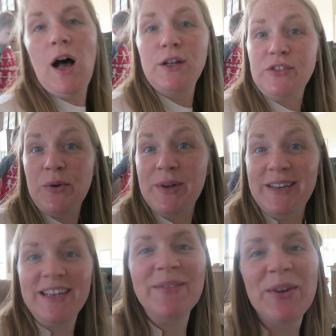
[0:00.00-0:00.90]
Also
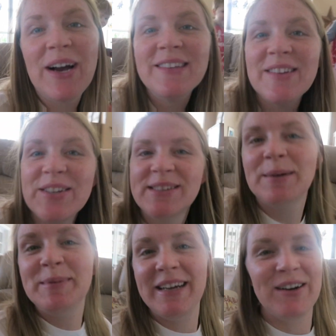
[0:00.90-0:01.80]
wanted to give you guys a little
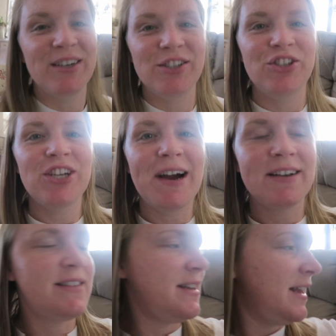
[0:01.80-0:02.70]
update on
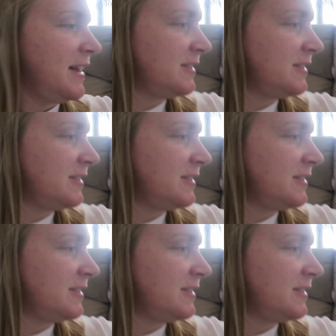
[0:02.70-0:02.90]
Jackson and